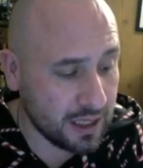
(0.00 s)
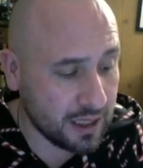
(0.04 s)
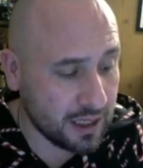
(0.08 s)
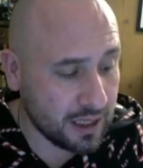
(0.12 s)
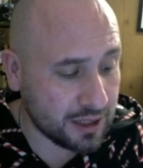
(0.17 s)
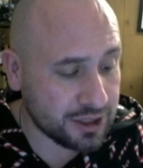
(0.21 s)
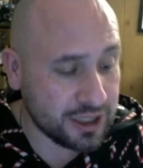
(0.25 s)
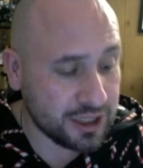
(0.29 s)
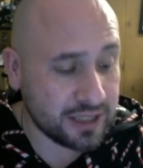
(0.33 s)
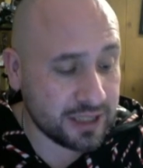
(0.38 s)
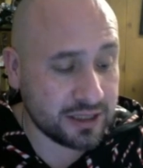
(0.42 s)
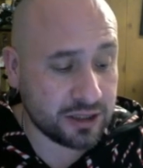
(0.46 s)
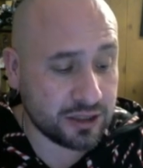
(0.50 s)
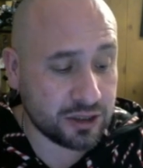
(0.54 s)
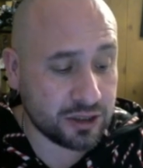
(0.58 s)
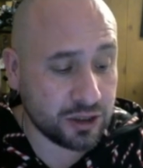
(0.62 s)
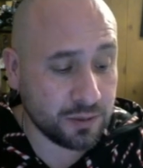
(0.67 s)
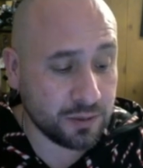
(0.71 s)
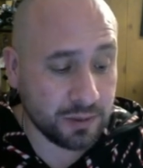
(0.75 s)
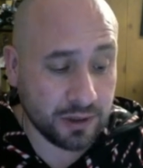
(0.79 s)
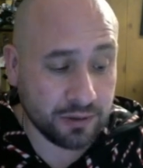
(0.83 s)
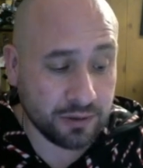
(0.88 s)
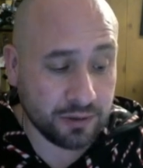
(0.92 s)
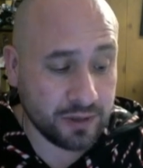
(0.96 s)
She has a
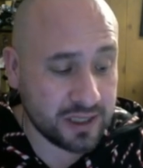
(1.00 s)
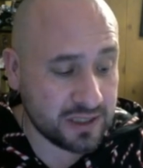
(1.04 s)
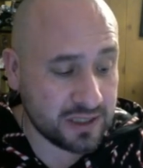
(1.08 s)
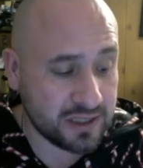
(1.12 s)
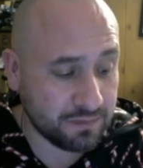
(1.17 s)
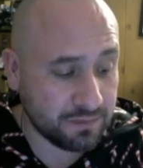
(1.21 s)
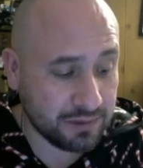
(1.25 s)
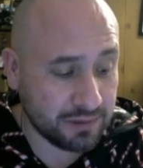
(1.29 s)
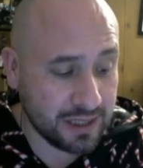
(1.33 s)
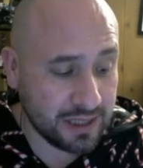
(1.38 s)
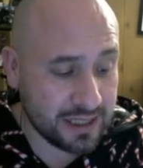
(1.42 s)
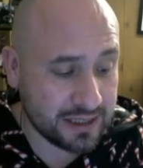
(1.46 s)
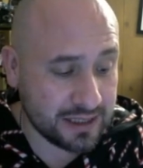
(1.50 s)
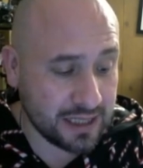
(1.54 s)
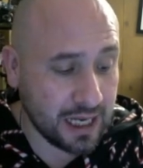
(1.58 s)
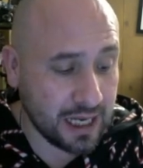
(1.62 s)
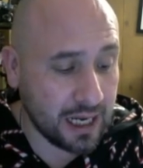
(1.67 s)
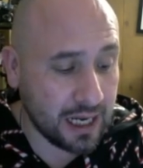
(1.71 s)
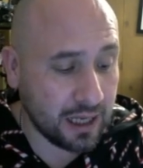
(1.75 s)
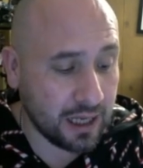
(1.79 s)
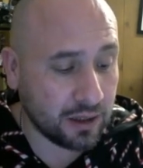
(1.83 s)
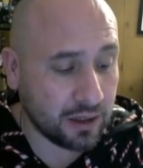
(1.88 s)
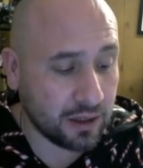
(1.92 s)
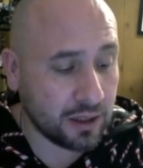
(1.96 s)
super aggressive play
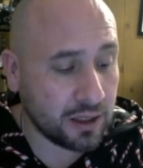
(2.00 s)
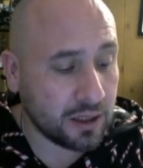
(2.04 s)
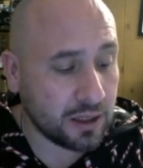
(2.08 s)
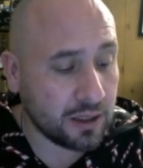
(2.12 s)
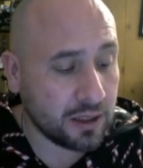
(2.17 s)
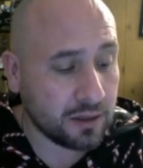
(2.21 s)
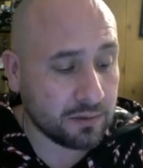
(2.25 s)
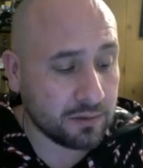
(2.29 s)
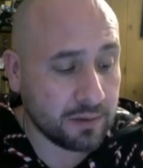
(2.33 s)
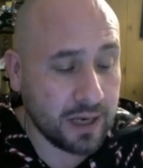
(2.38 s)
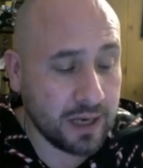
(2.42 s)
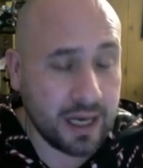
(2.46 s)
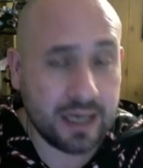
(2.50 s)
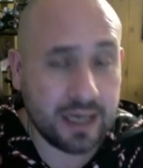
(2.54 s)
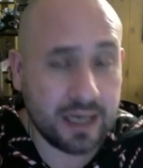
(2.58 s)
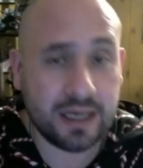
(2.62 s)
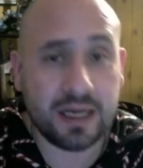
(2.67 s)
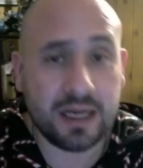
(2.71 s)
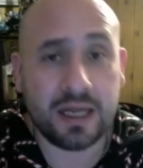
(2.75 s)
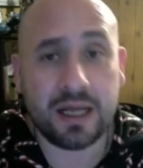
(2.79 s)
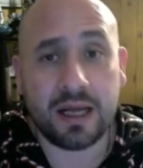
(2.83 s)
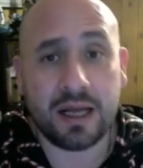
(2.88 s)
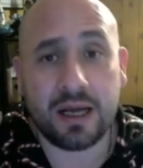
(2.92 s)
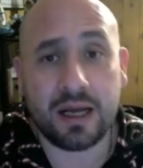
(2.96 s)
style, right?
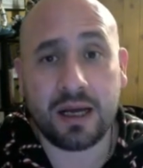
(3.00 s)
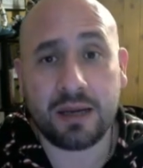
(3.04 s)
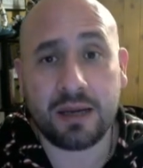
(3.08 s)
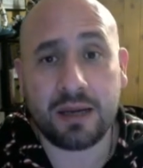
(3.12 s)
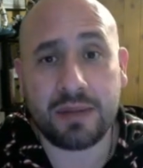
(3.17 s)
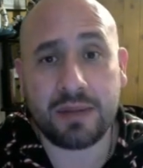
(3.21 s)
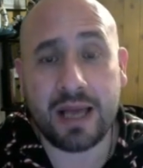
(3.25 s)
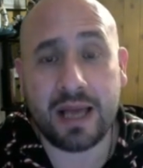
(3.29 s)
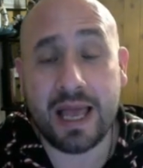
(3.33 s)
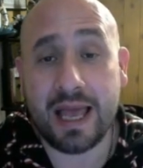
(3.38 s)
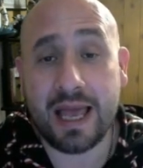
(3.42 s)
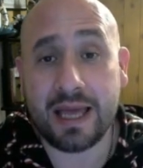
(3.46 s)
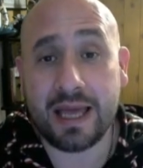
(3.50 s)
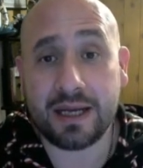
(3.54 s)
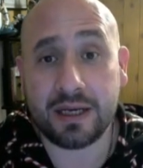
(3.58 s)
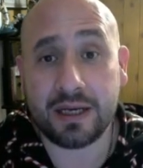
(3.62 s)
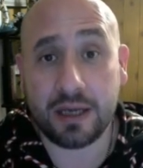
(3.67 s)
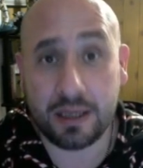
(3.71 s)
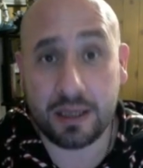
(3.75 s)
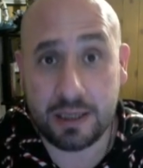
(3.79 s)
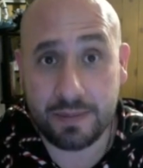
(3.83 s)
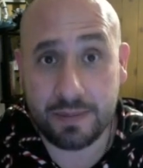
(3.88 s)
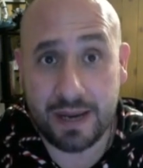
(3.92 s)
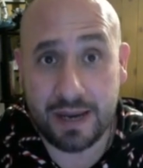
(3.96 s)
And
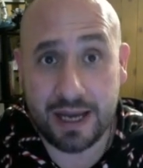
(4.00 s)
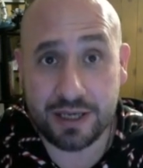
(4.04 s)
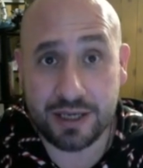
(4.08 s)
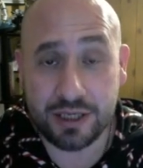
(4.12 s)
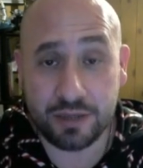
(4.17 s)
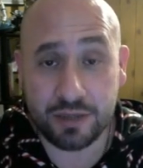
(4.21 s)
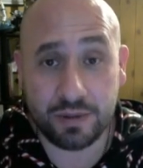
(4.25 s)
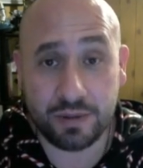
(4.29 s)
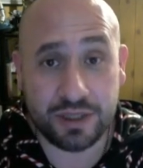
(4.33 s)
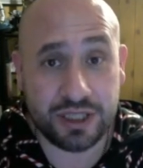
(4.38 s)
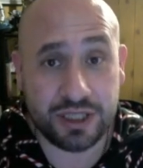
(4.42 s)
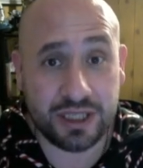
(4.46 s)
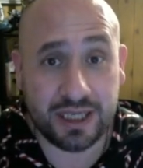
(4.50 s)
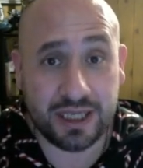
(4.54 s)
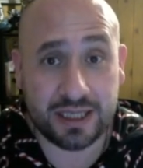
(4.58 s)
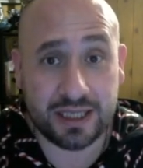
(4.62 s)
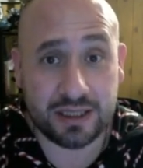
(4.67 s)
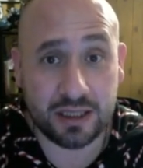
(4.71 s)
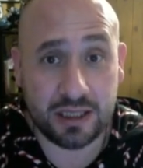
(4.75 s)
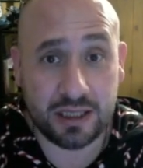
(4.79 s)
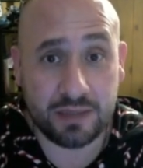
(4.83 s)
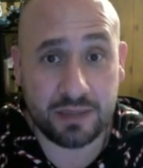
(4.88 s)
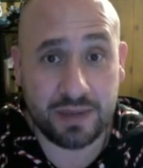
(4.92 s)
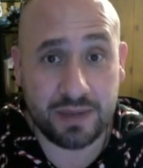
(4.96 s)
Honey Badger, when she
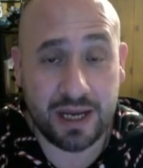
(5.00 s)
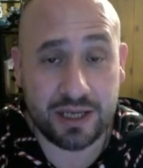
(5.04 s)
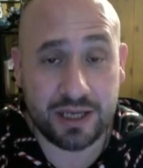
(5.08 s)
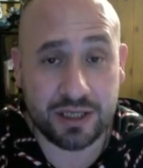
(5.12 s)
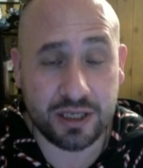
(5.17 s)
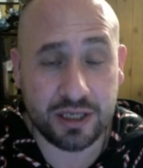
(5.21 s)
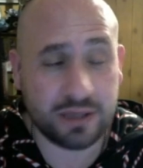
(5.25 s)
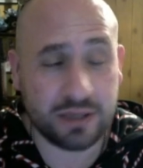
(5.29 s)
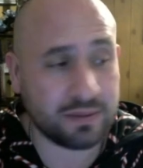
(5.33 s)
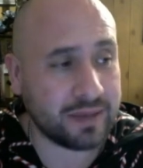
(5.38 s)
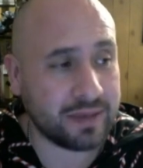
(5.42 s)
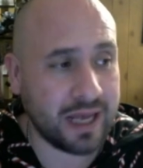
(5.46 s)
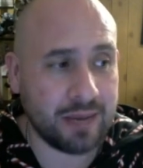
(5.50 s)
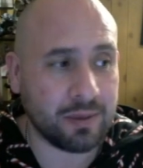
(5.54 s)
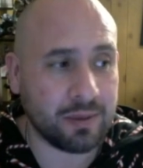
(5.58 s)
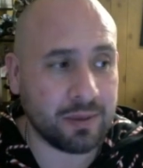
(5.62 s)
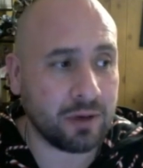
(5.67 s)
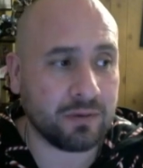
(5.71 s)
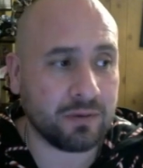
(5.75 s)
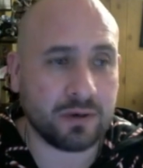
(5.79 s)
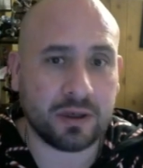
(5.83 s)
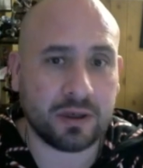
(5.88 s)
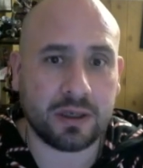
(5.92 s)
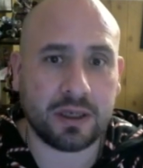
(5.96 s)
gets Honey Badger, game
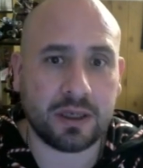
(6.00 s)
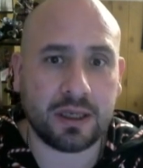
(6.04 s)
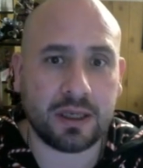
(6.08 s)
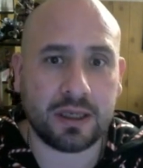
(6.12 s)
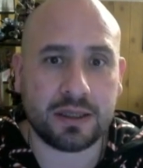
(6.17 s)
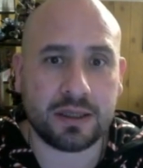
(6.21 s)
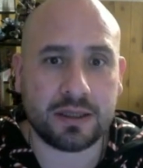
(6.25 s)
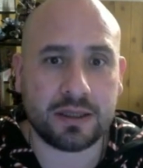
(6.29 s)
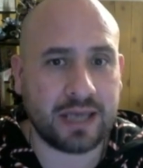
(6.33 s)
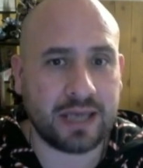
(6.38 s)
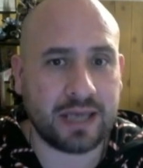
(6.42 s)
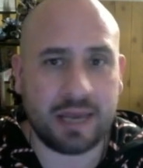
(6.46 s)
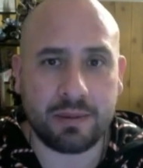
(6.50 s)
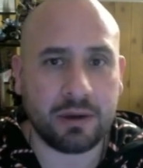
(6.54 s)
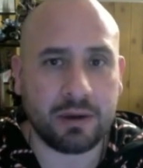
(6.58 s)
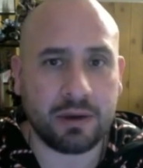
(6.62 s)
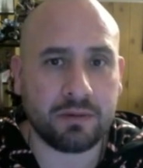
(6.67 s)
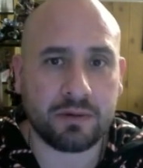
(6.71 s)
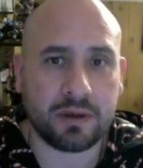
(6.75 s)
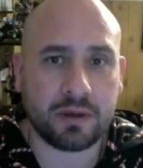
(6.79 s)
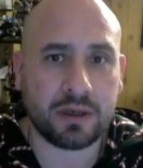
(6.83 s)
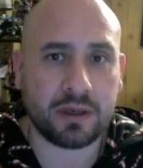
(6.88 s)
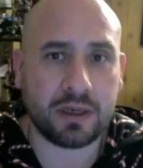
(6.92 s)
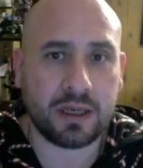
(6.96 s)
over.
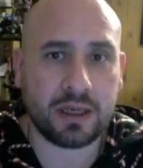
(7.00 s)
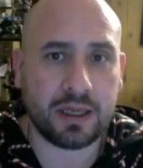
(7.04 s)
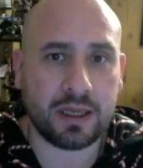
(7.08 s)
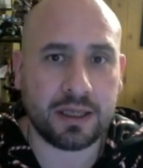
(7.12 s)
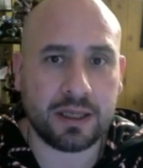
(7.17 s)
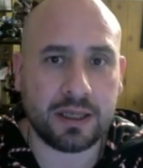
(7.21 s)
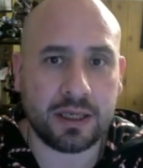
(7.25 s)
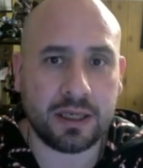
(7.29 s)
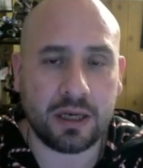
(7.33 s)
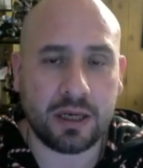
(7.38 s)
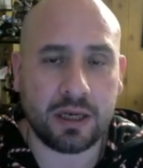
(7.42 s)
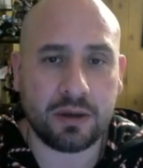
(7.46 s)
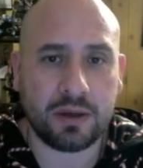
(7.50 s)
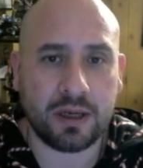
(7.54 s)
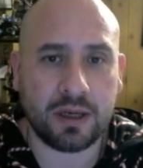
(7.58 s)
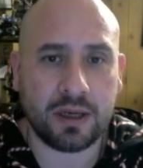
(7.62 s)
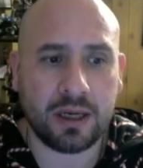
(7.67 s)
You know,